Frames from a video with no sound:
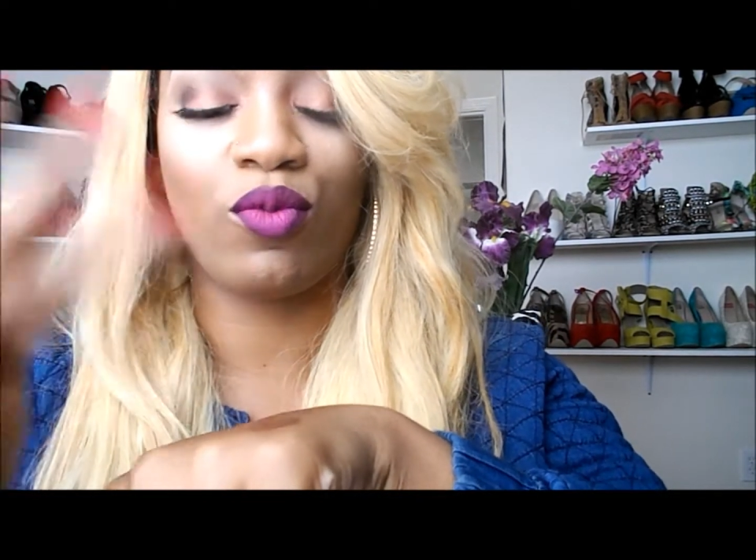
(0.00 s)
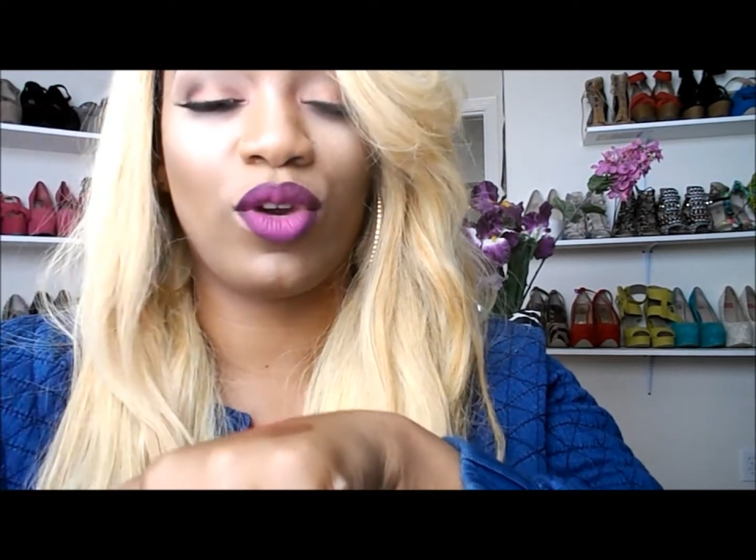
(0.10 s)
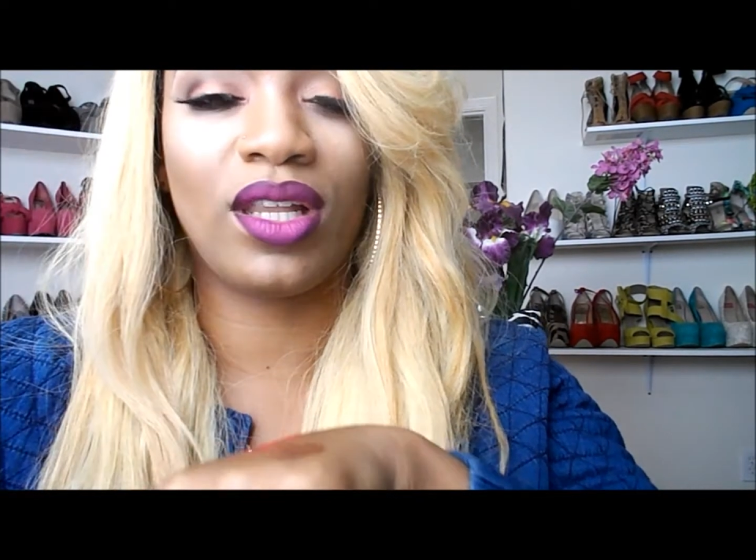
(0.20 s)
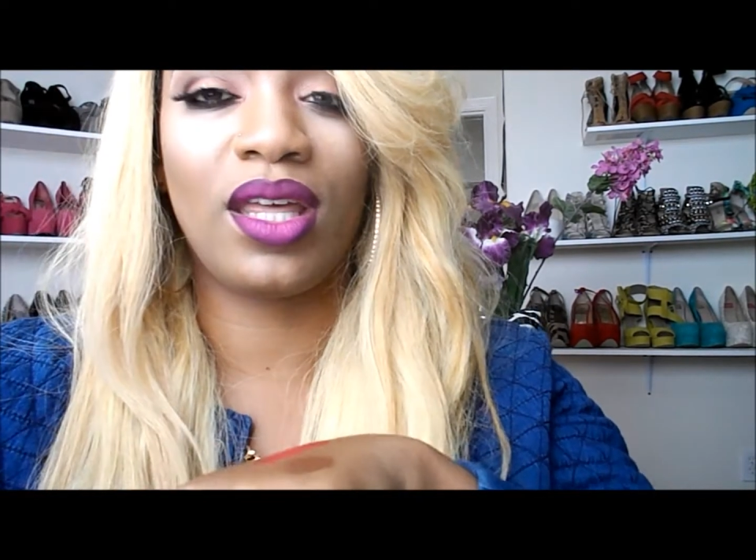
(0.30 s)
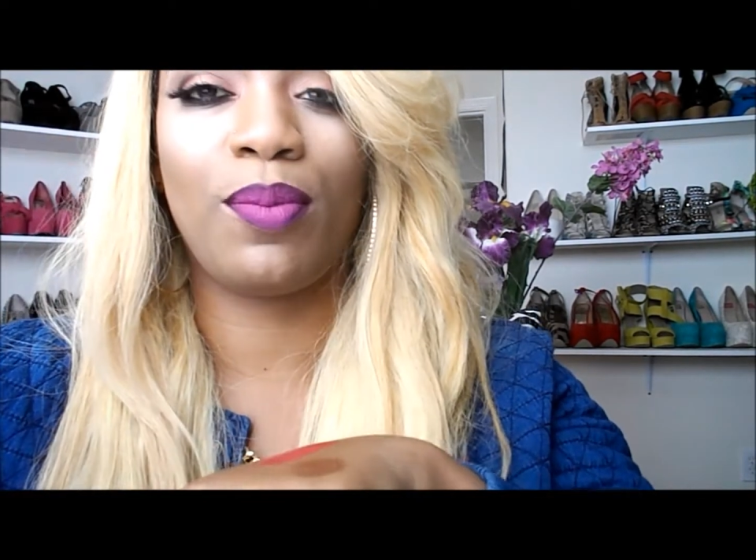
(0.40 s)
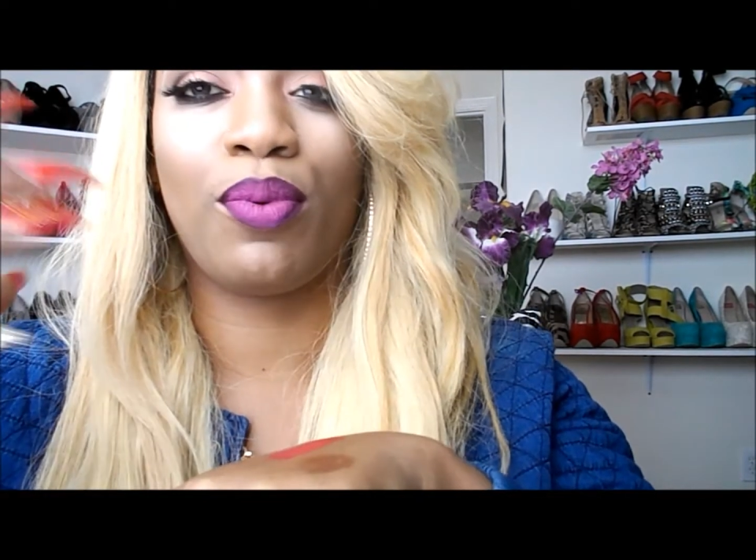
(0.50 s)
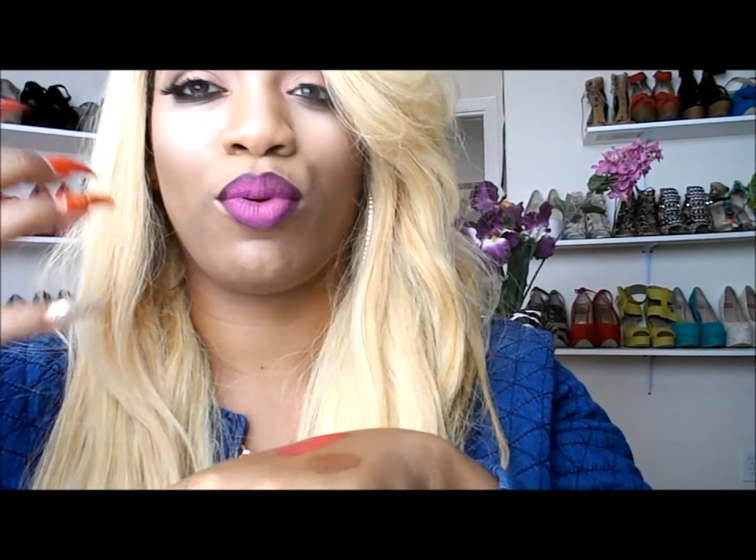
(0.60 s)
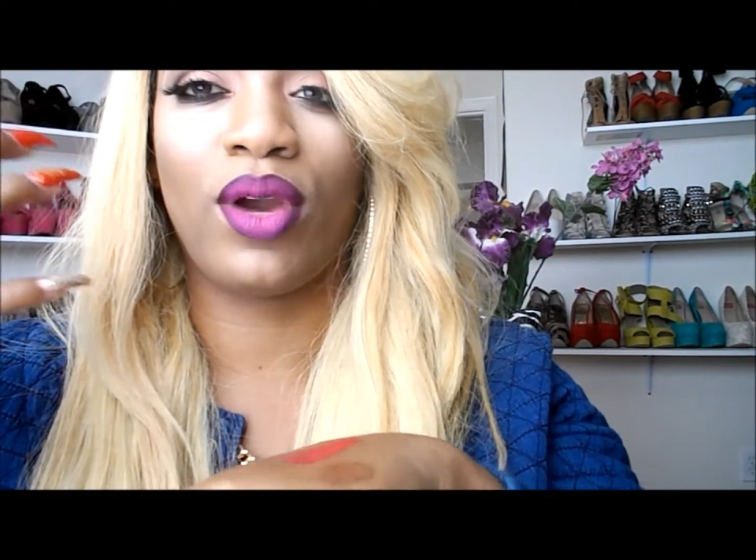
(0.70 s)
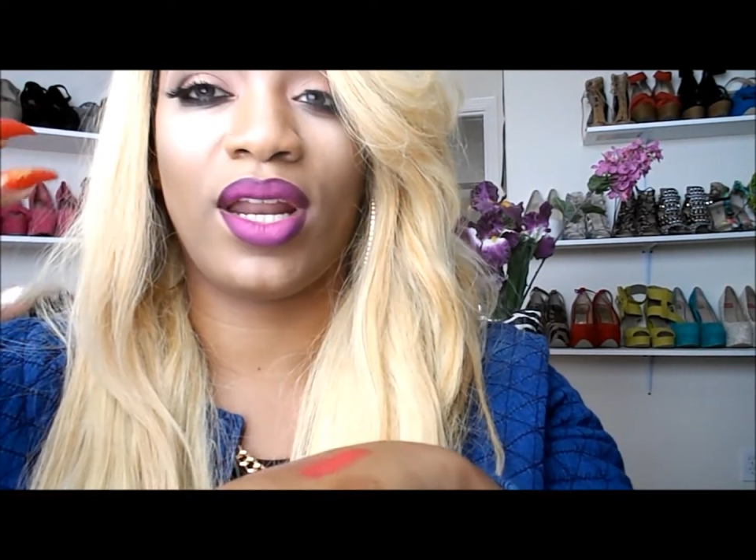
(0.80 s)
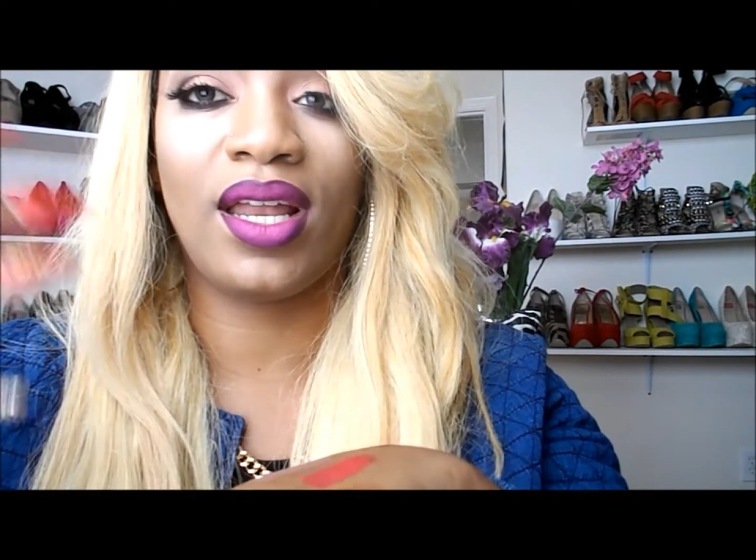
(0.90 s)
really
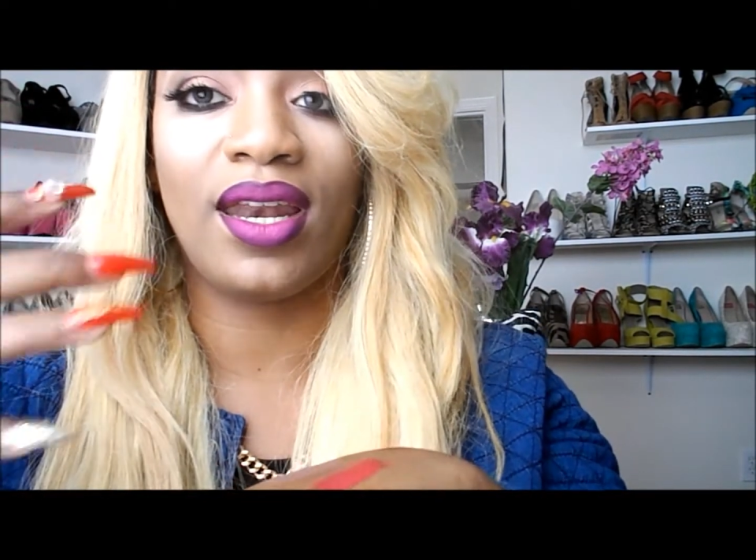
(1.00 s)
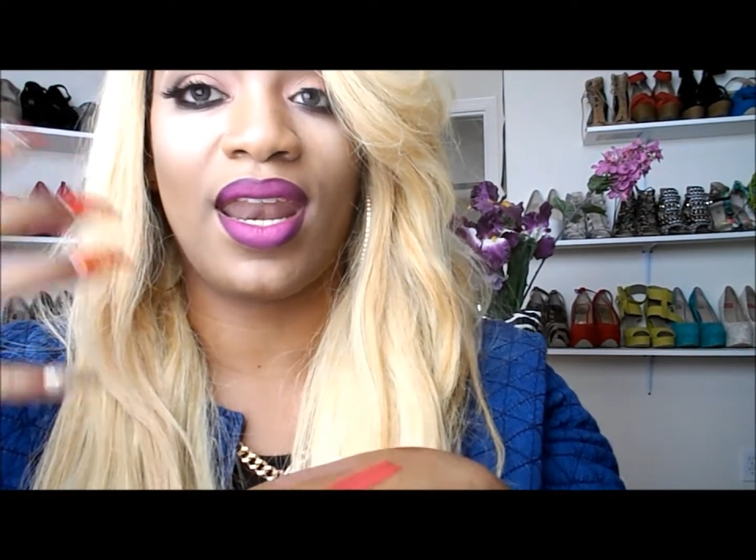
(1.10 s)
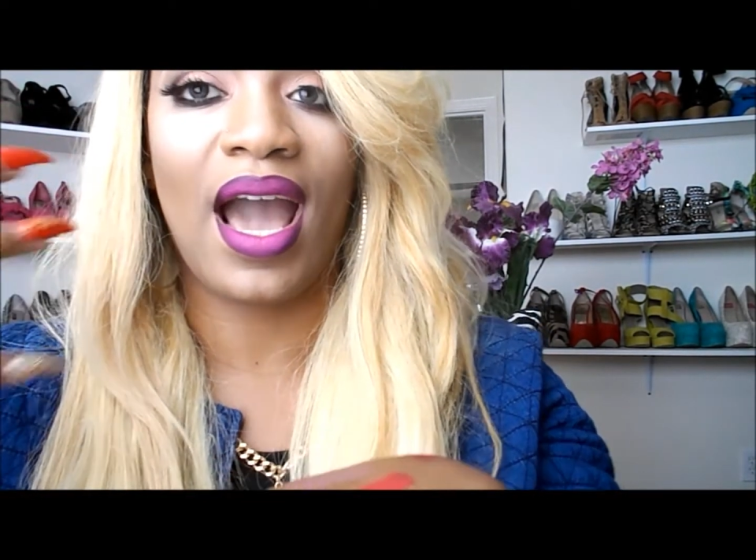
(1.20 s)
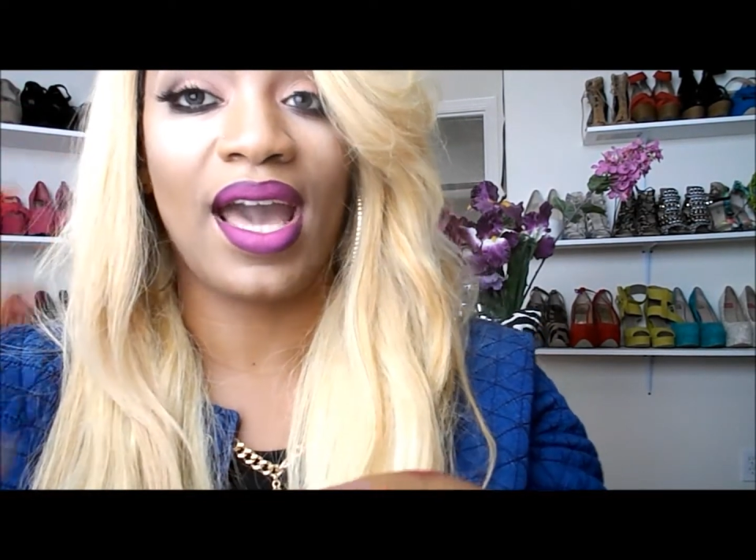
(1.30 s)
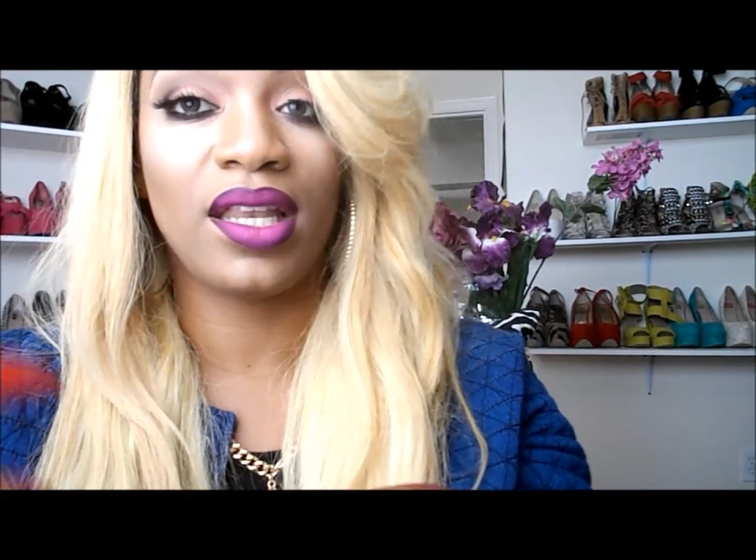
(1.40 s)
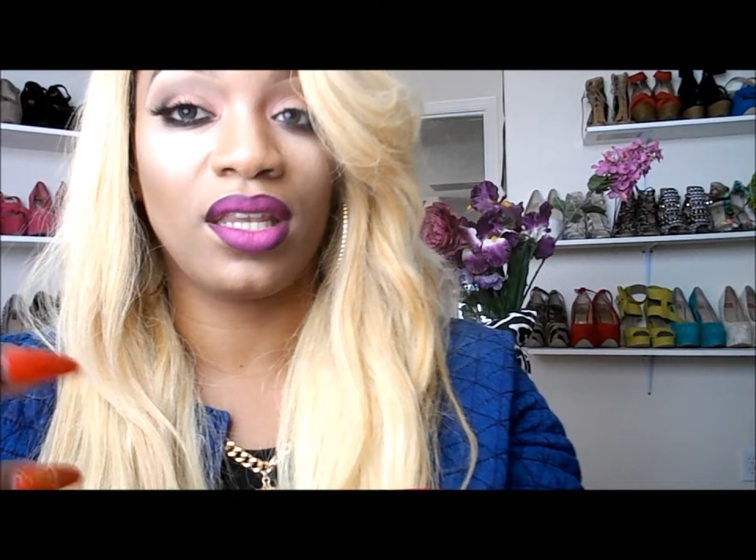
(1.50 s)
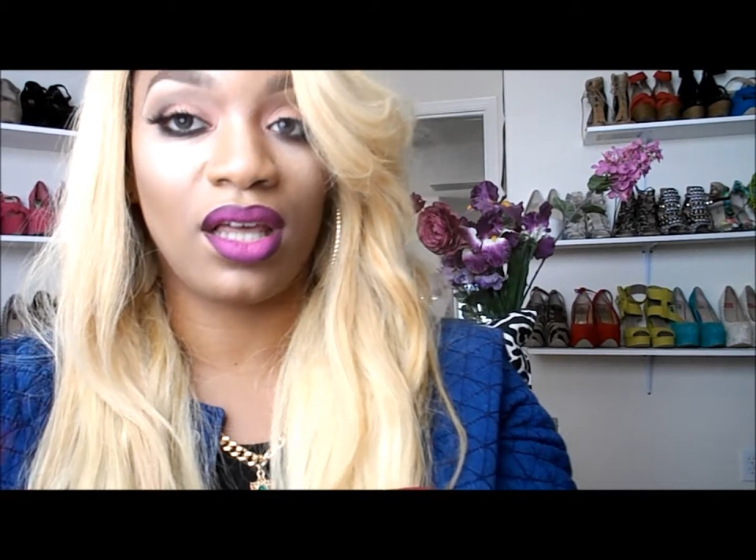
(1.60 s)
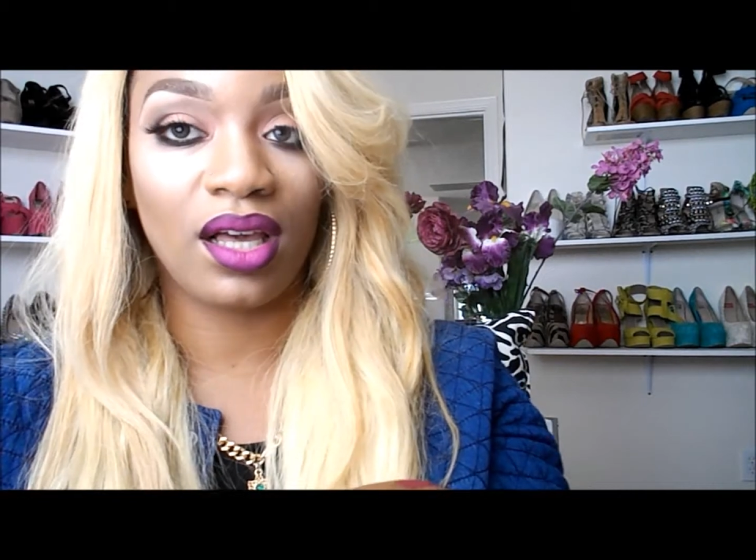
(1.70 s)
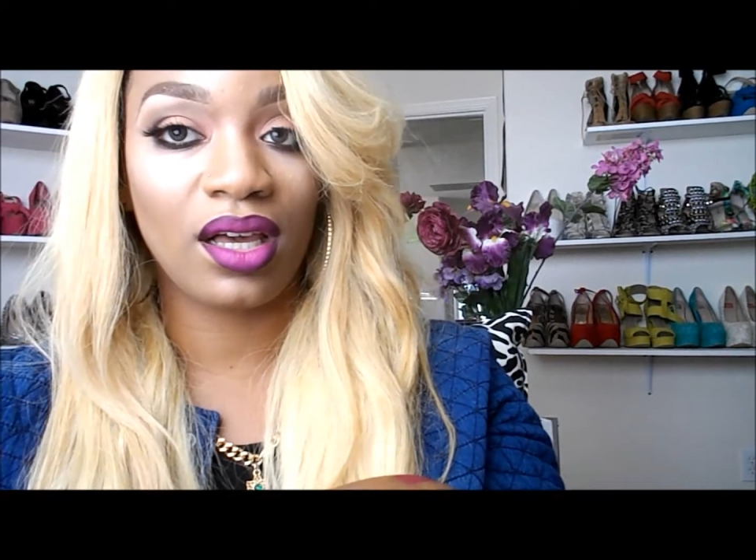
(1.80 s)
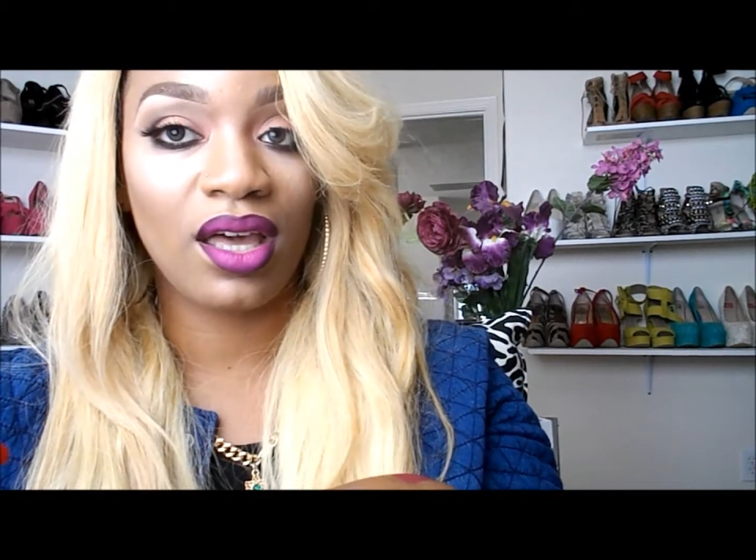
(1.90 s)
pretty night
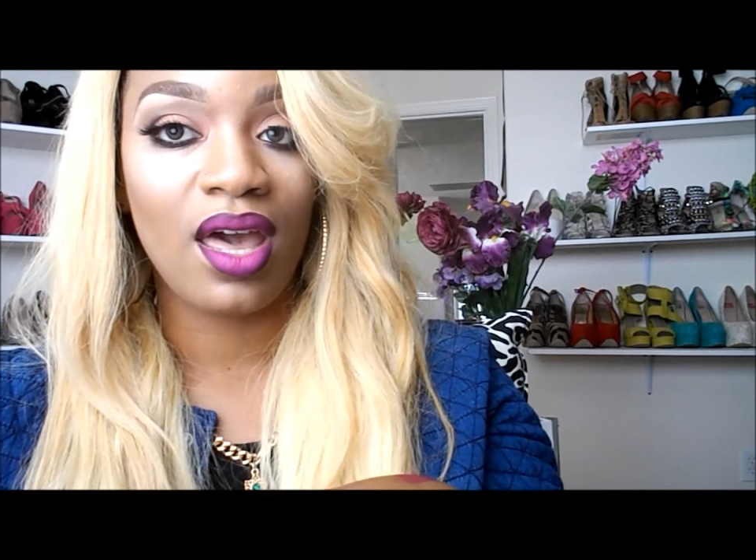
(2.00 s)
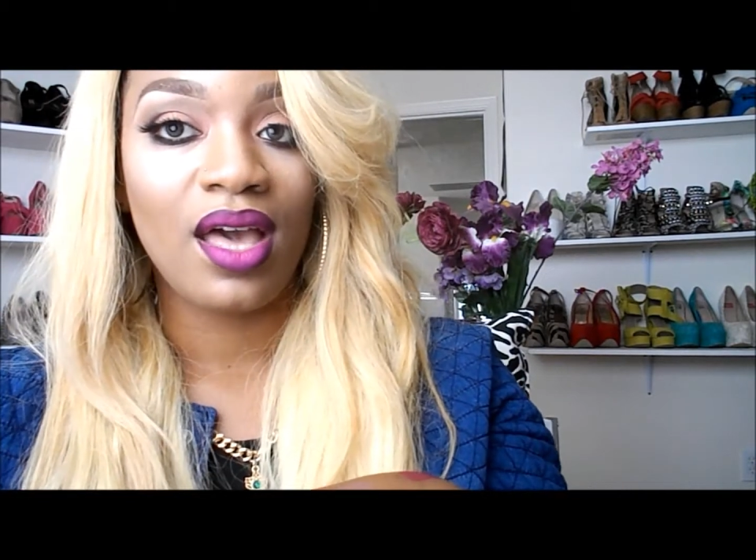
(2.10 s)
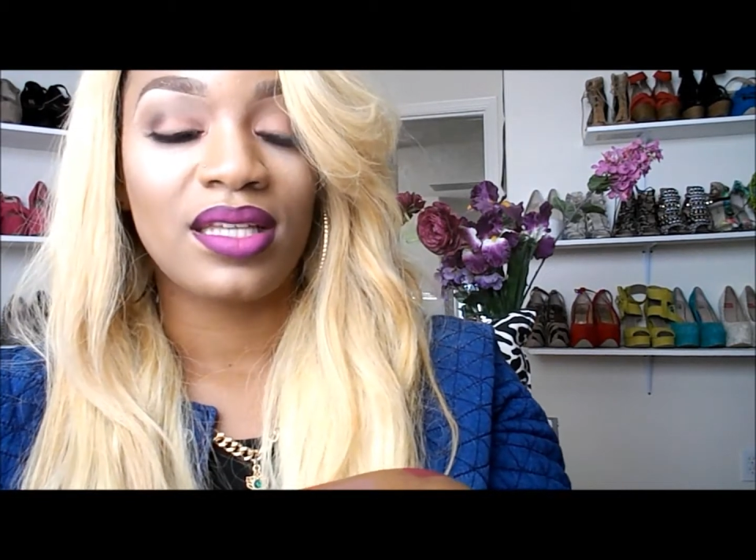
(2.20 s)
look,